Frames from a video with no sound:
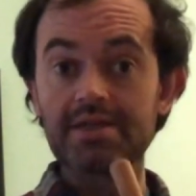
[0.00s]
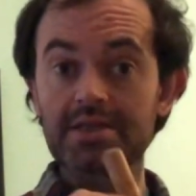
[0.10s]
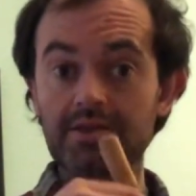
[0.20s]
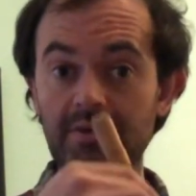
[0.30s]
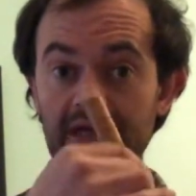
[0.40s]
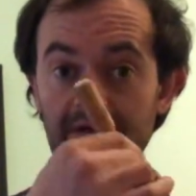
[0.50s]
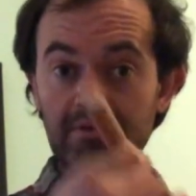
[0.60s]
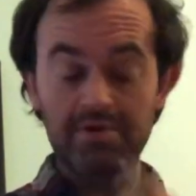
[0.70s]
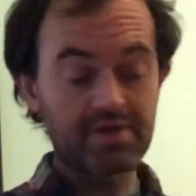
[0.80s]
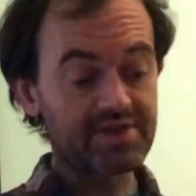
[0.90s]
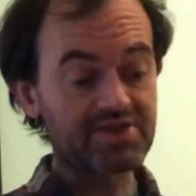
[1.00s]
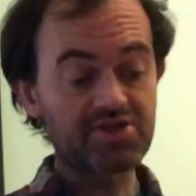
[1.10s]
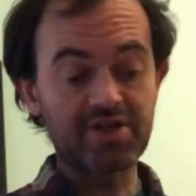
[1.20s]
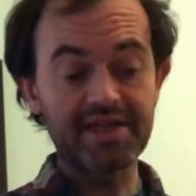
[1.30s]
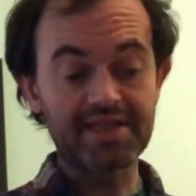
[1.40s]
So when you're going to
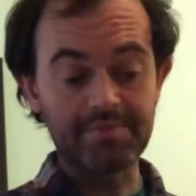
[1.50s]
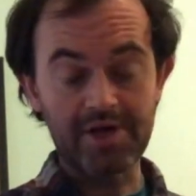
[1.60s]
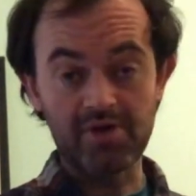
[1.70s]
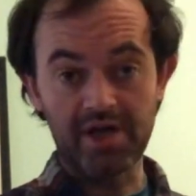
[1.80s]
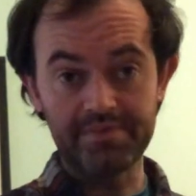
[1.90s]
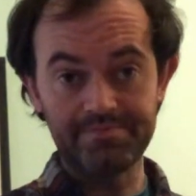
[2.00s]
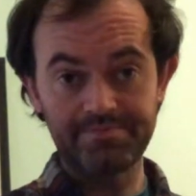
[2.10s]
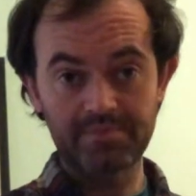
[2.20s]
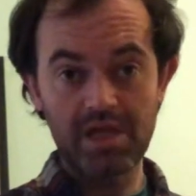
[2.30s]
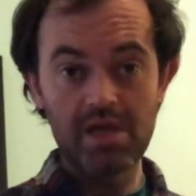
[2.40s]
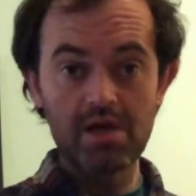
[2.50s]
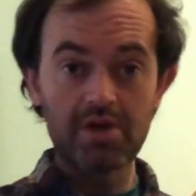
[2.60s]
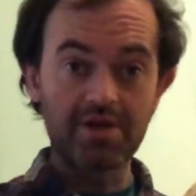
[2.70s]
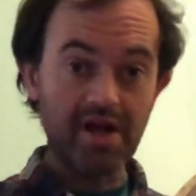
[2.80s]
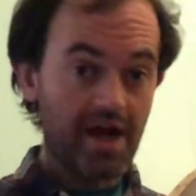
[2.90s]
strike the Bodhran,
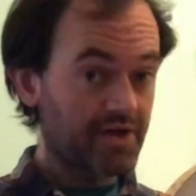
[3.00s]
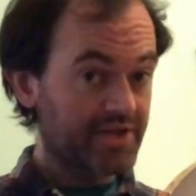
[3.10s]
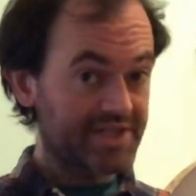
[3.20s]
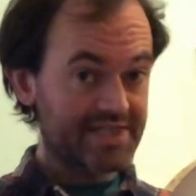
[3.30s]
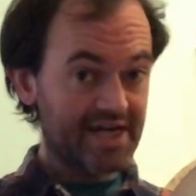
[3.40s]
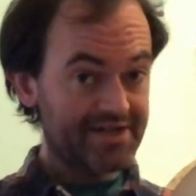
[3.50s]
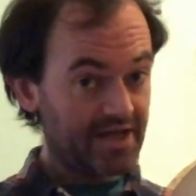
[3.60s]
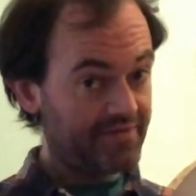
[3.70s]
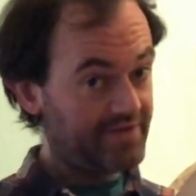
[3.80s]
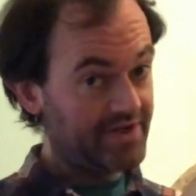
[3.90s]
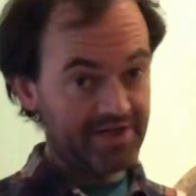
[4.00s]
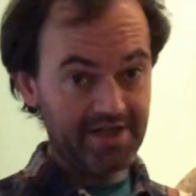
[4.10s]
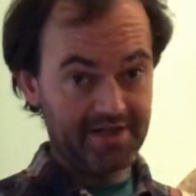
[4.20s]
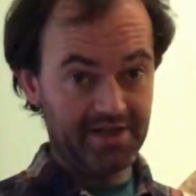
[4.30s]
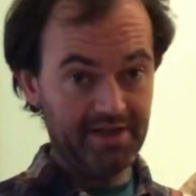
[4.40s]
you're not going to start off out
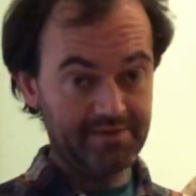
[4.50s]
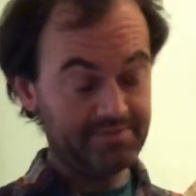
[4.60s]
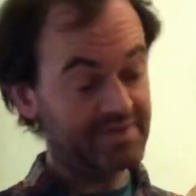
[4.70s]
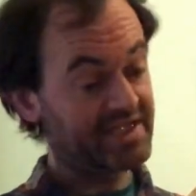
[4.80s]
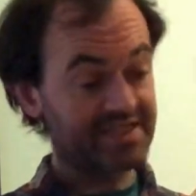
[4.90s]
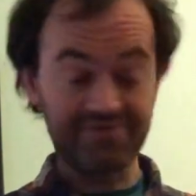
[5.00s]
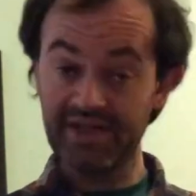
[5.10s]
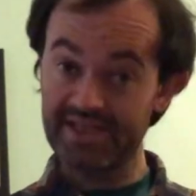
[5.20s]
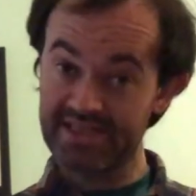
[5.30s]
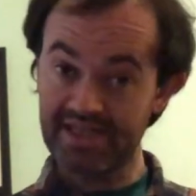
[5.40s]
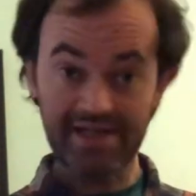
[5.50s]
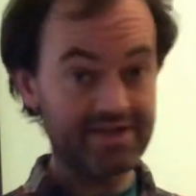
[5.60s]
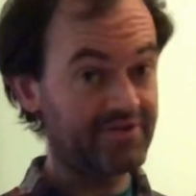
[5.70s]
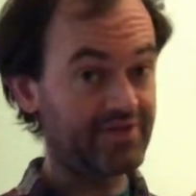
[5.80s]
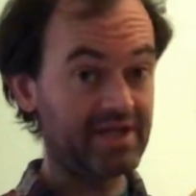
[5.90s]
here, because if I start
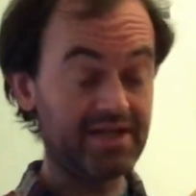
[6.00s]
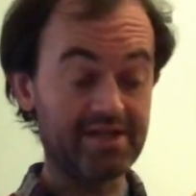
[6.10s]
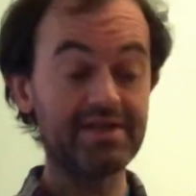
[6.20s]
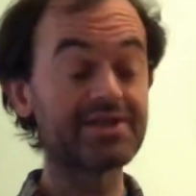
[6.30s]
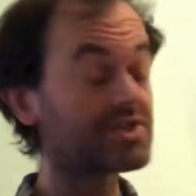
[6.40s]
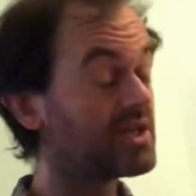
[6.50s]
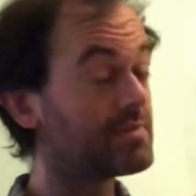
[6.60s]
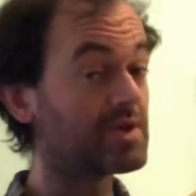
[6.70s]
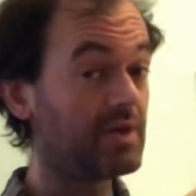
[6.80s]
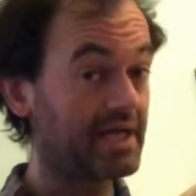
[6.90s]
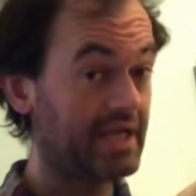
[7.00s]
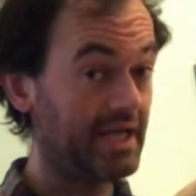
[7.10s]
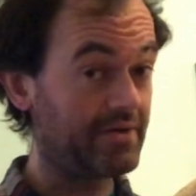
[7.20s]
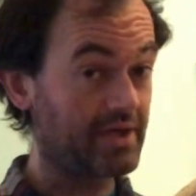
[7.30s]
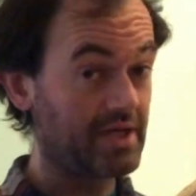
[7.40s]
out here, it's going to be quite
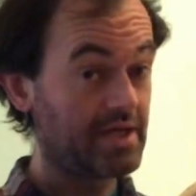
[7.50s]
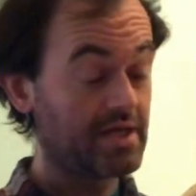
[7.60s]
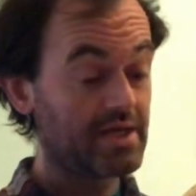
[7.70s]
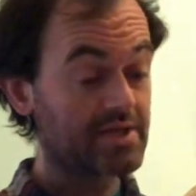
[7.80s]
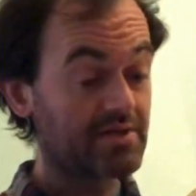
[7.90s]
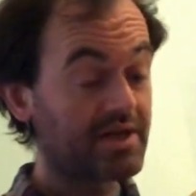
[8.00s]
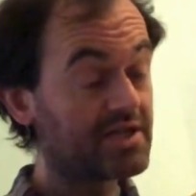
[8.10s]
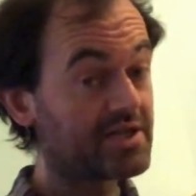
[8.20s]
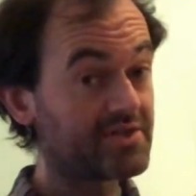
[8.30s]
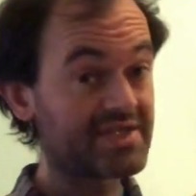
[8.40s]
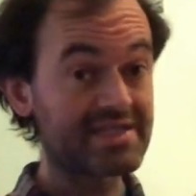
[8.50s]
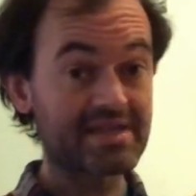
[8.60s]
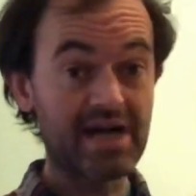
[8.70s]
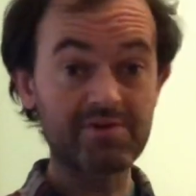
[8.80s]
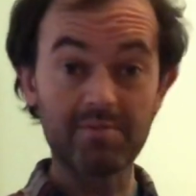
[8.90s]
loud. So I'm really going to
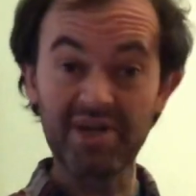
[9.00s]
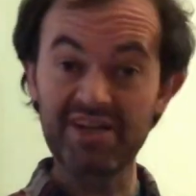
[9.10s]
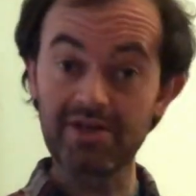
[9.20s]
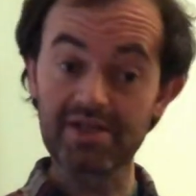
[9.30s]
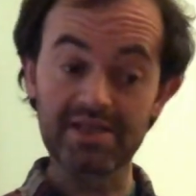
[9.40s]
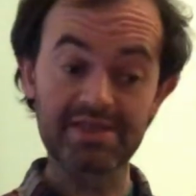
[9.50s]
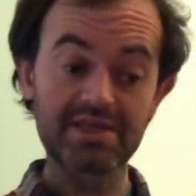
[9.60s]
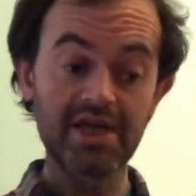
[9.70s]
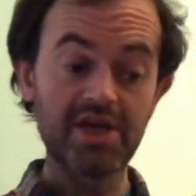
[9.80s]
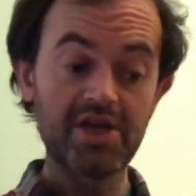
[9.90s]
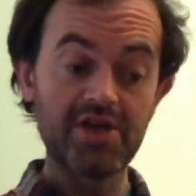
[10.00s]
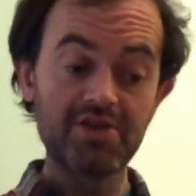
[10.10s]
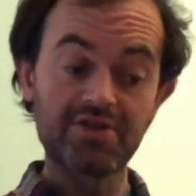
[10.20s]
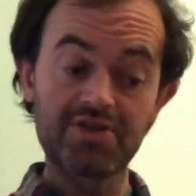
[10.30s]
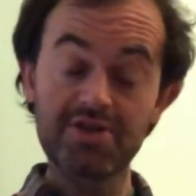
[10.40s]
start with my knuckles
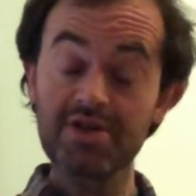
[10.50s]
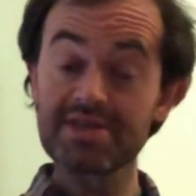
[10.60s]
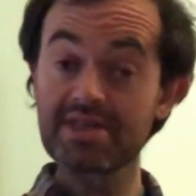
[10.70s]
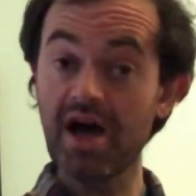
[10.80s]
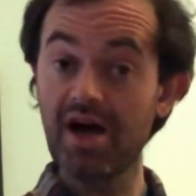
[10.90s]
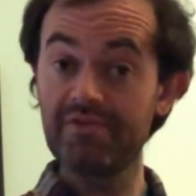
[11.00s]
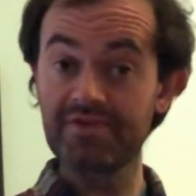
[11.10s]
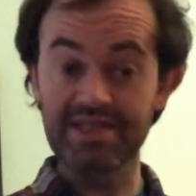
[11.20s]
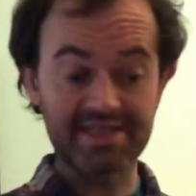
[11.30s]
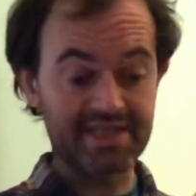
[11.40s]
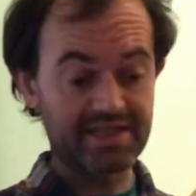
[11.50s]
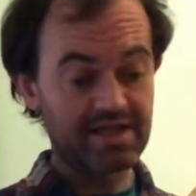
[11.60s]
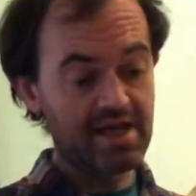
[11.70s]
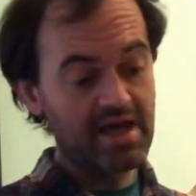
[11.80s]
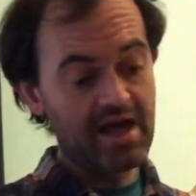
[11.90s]
just off of the skin
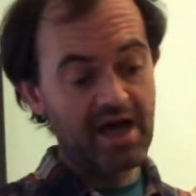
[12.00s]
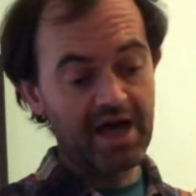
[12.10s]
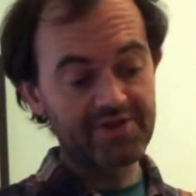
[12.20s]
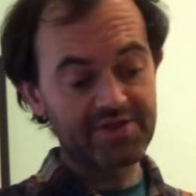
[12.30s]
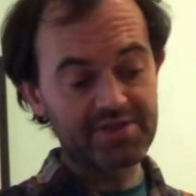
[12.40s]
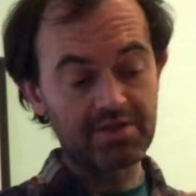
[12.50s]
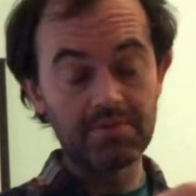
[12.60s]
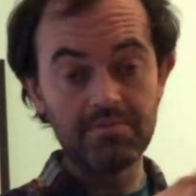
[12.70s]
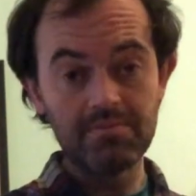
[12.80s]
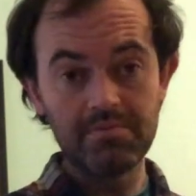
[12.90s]
and just go.